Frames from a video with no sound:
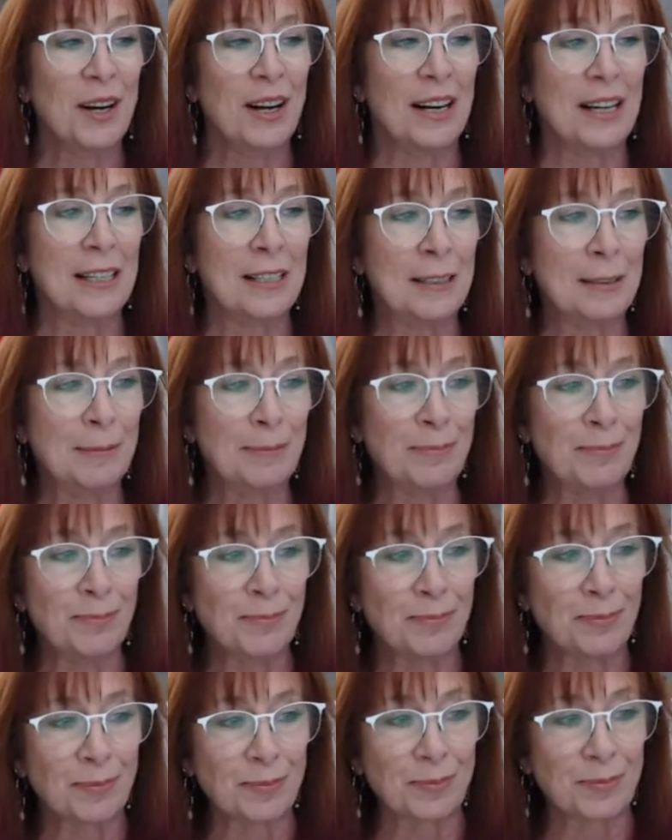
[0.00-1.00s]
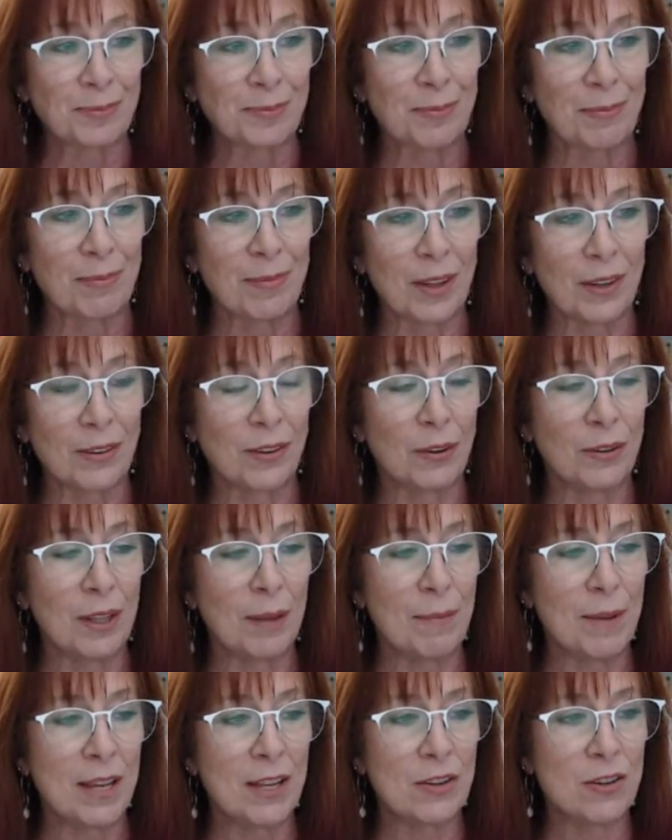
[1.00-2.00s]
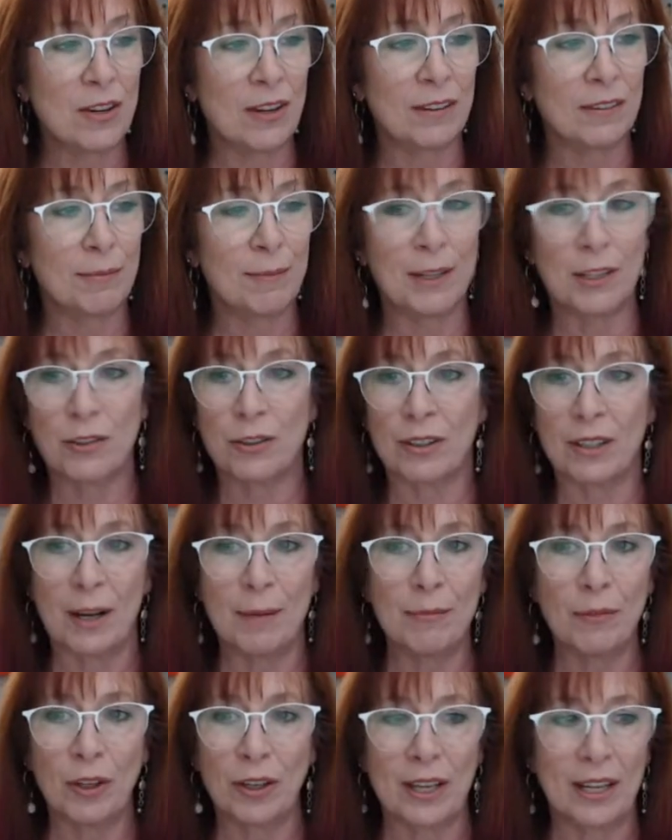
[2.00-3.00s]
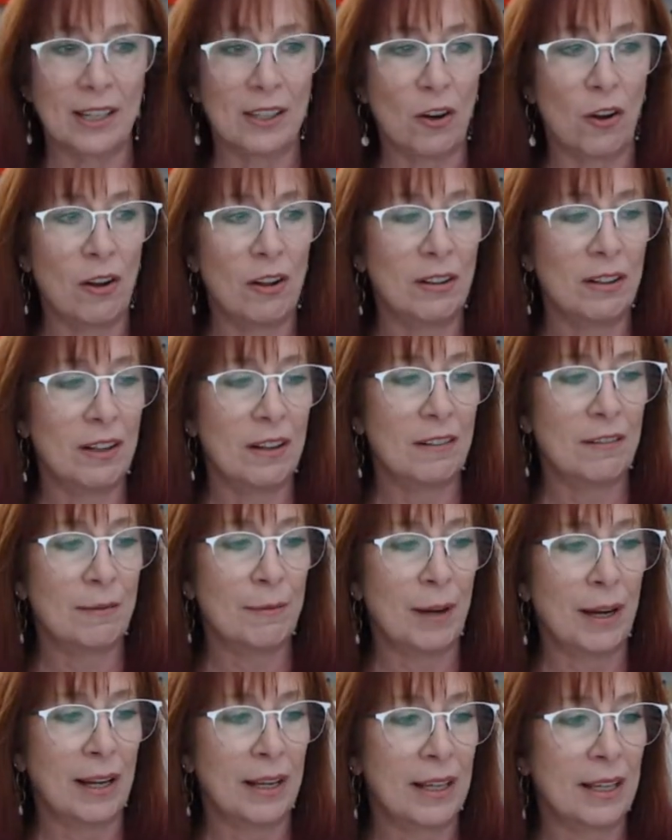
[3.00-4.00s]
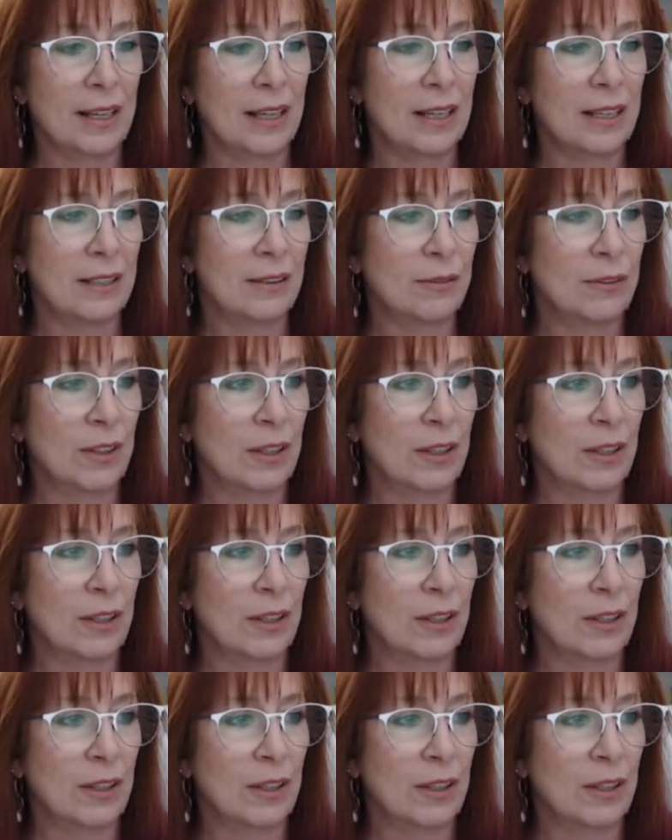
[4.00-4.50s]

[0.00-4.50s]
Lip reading: So let me just make sure I'm looking at all of my,